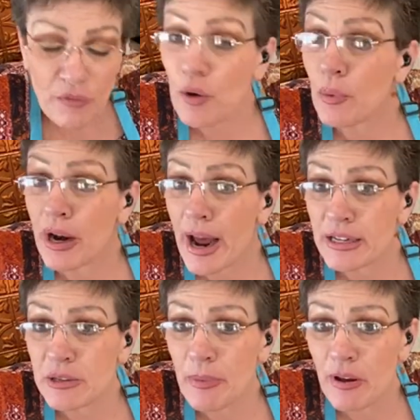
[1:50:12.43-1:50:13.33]
if you would
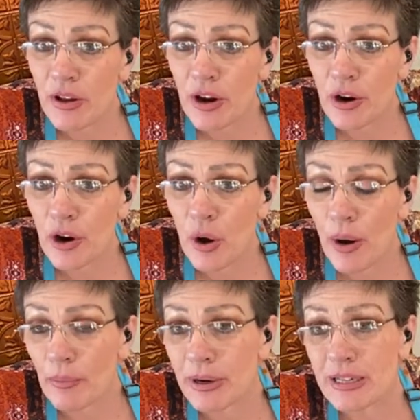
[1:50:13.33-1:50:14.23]
have asked me a year ago,
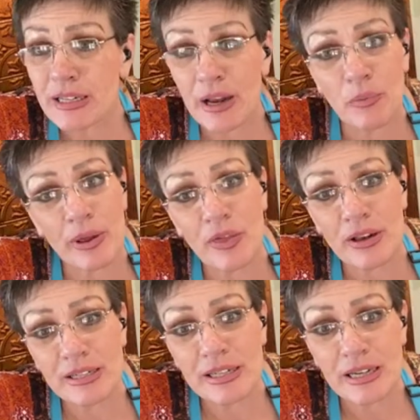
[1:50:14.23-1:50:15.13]
I would have said
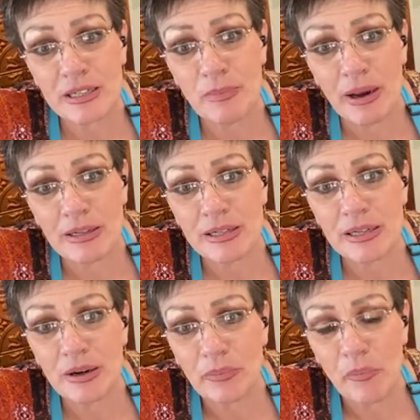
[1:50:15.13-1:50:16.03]
within 6
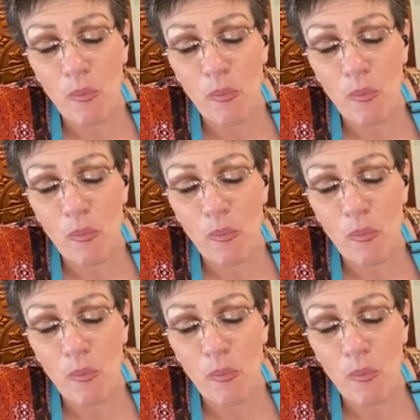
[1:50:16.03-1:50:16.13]
months.